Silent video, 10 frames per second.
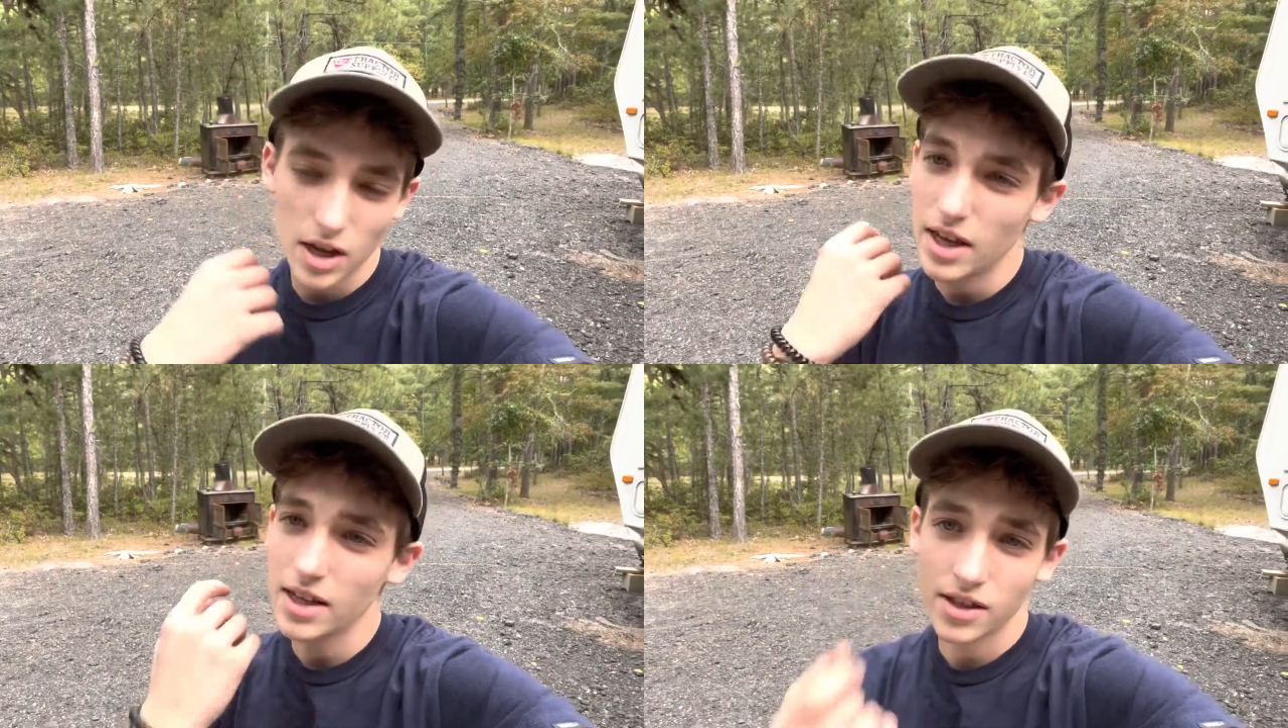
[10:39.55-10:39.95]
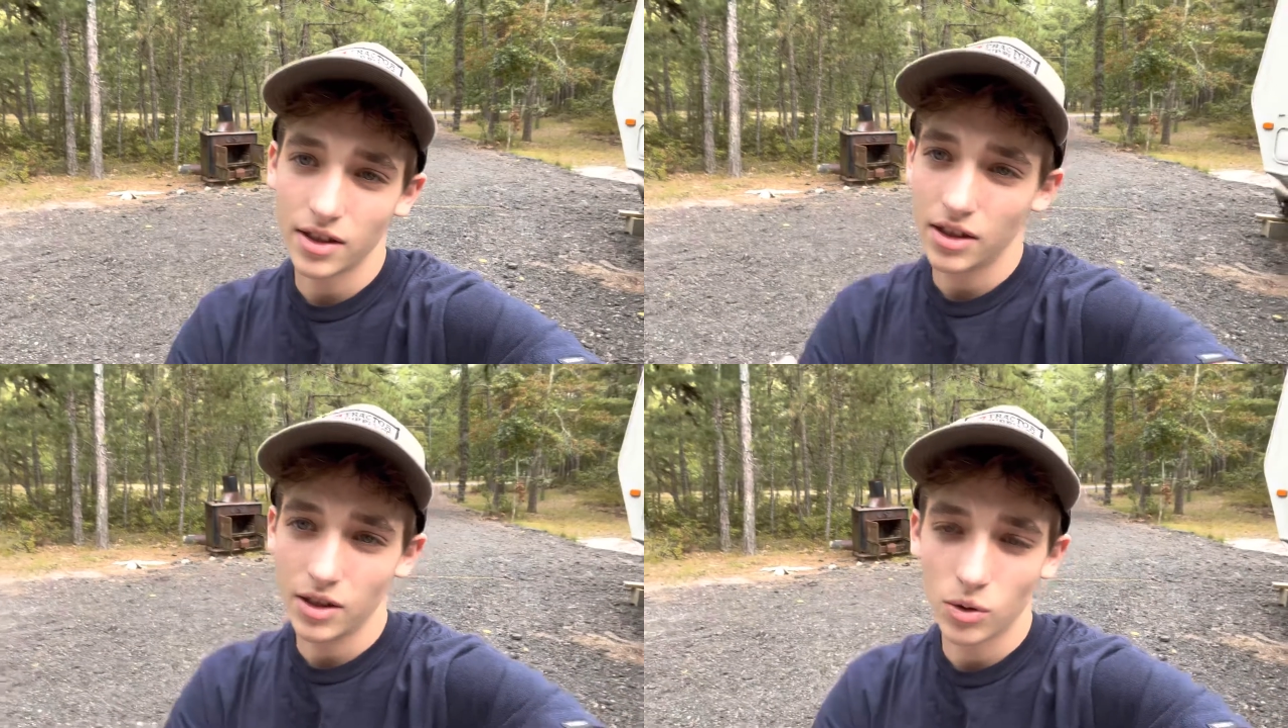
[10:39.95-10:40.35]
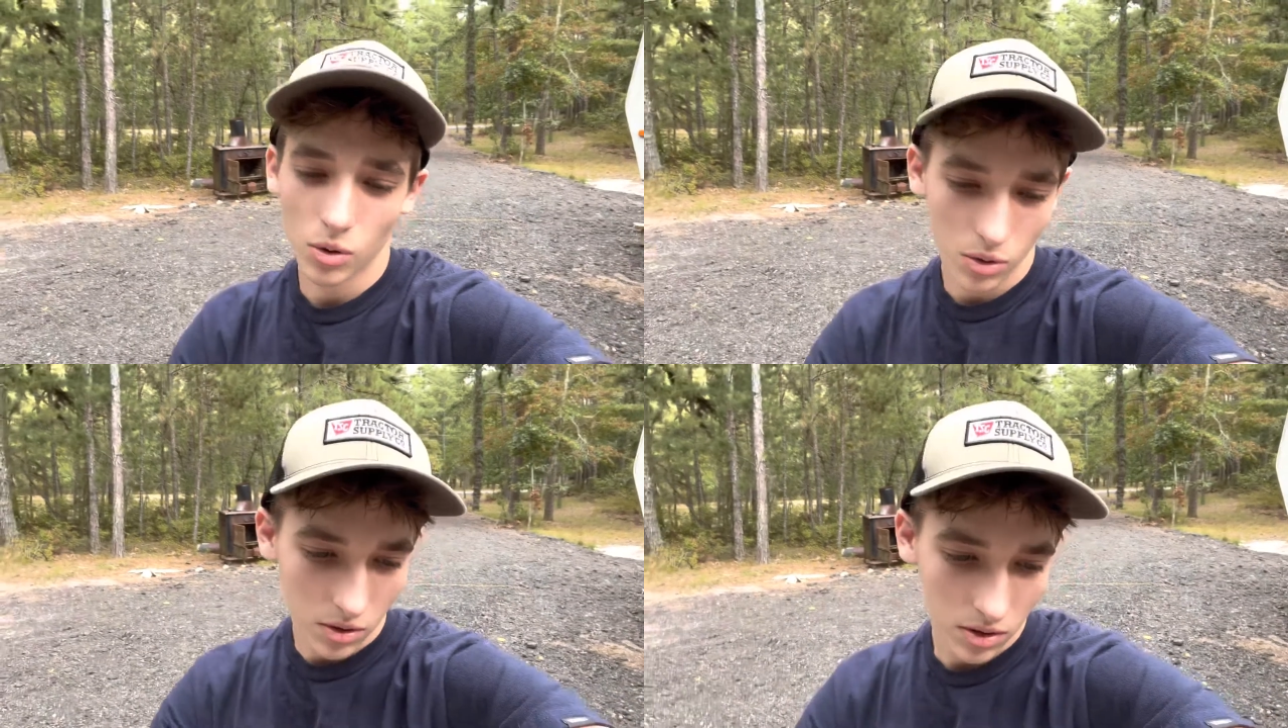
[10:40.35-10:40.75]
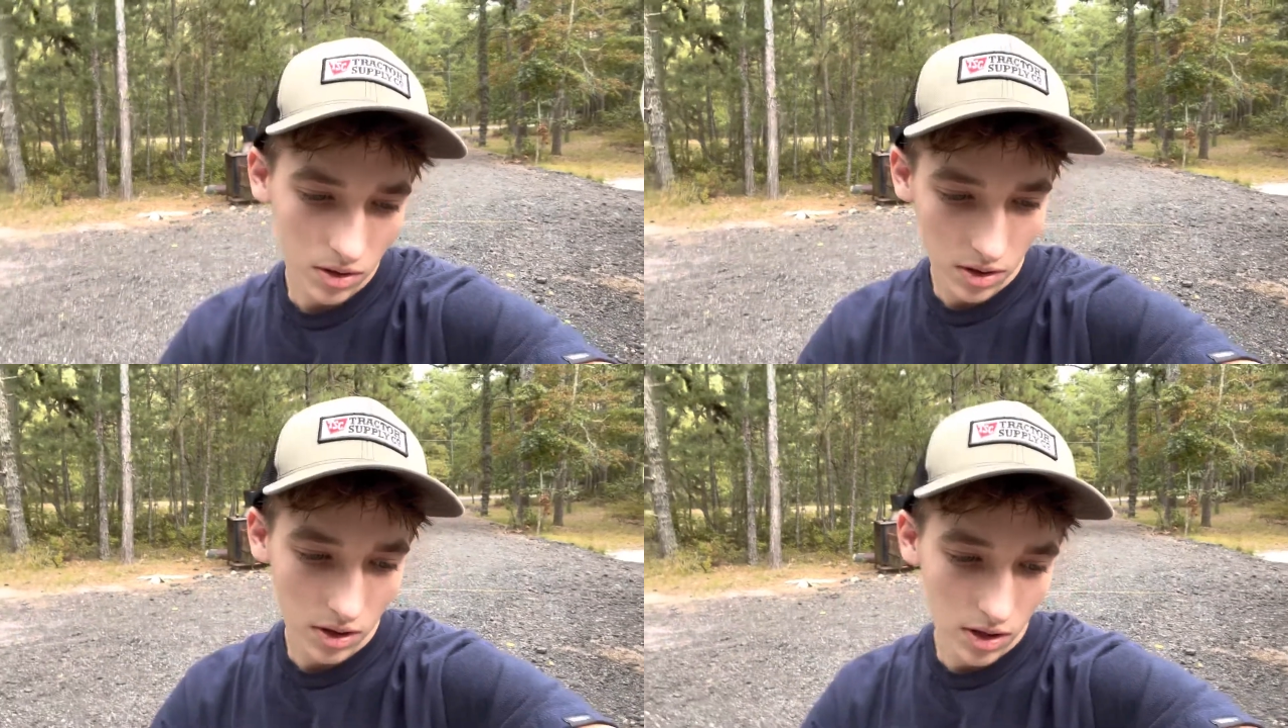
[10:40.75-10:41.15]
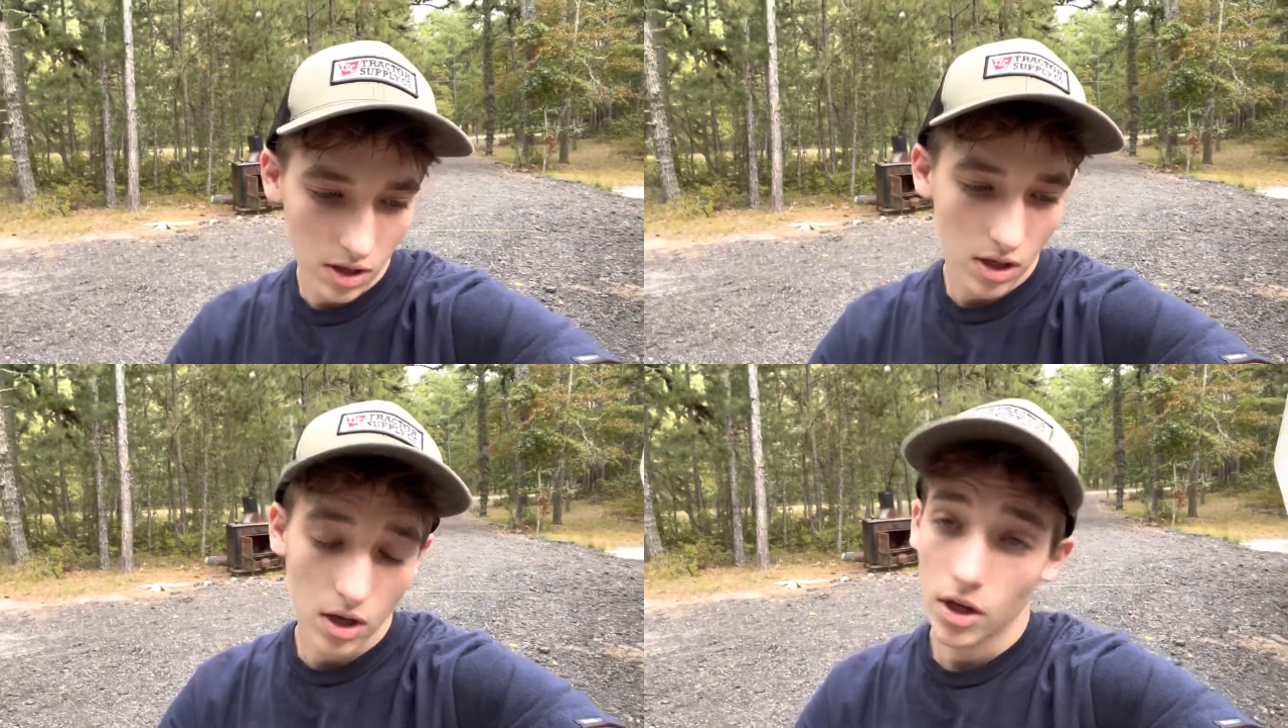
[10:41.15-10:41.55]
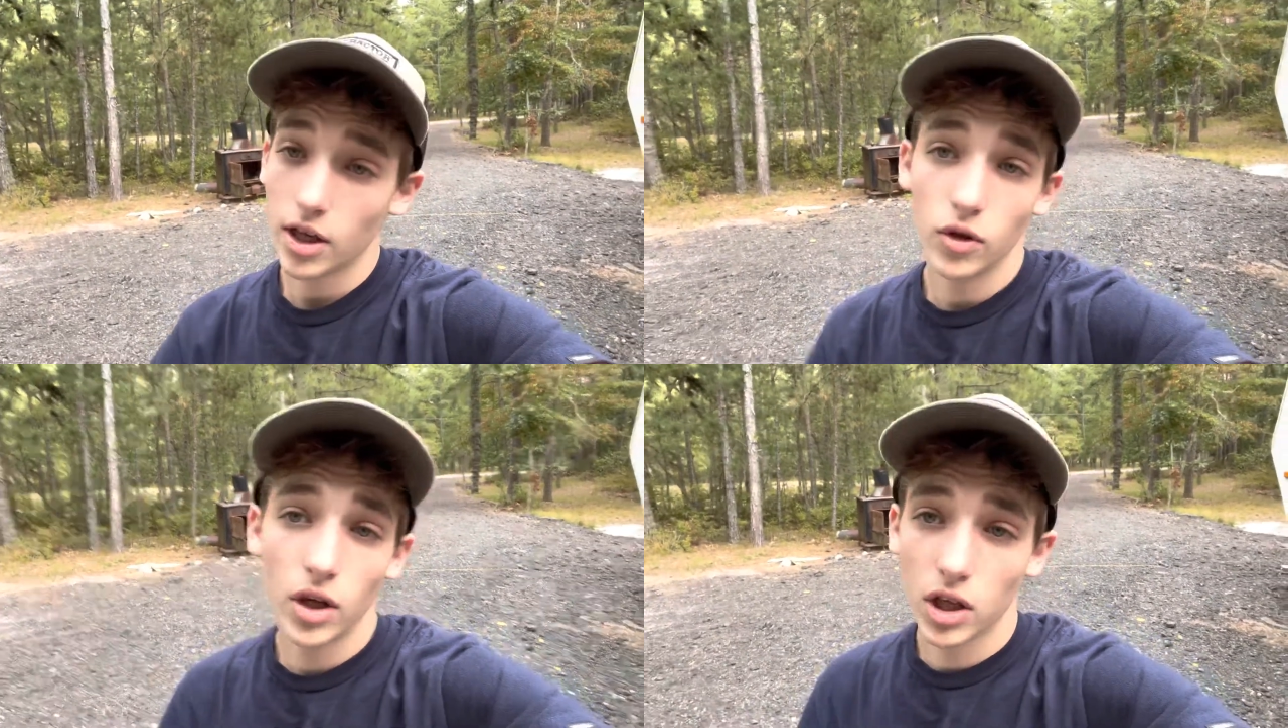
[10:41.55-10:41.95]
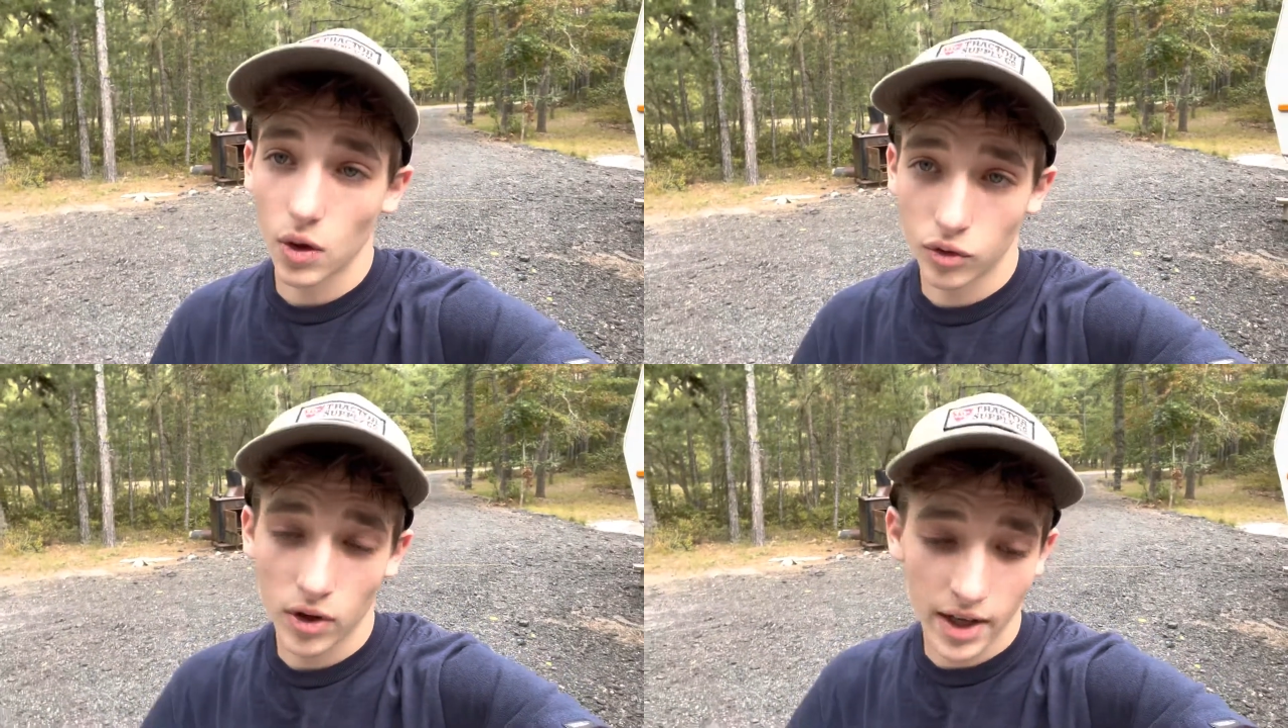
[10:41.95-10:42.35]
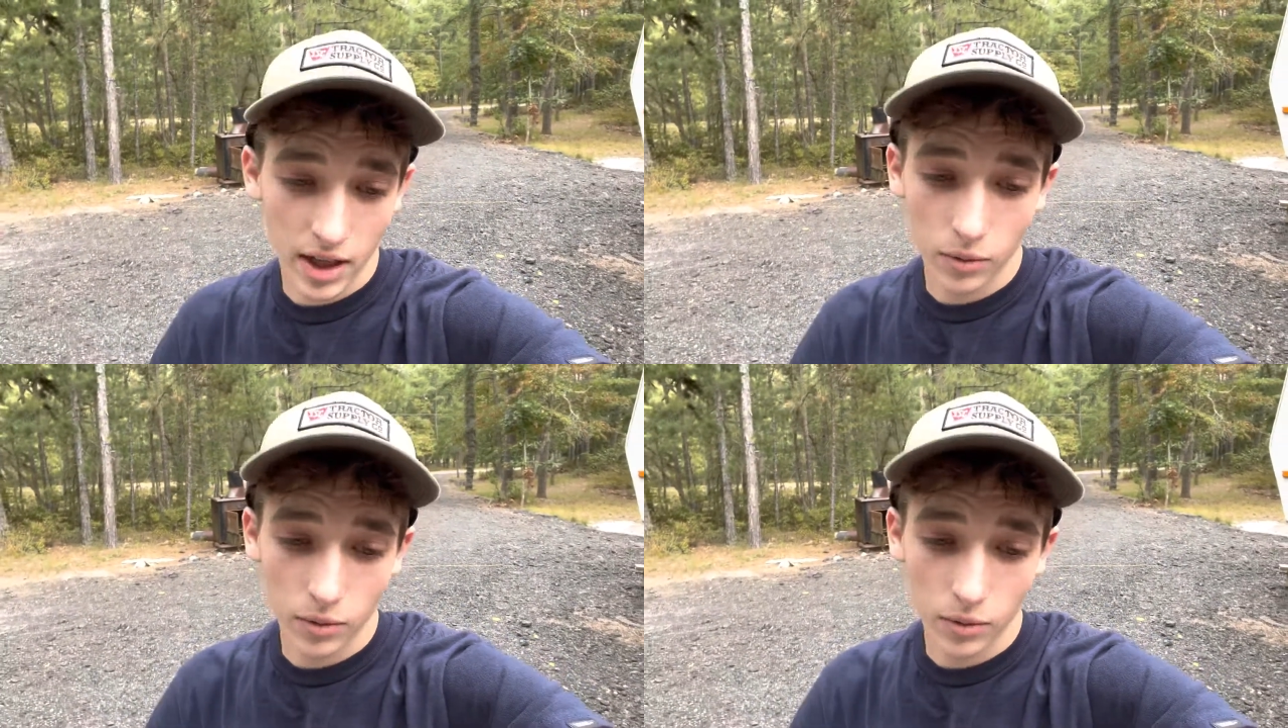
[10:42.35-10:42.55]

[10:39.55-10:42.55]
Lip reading: Is it illegal? Can you get in trouble for riding them?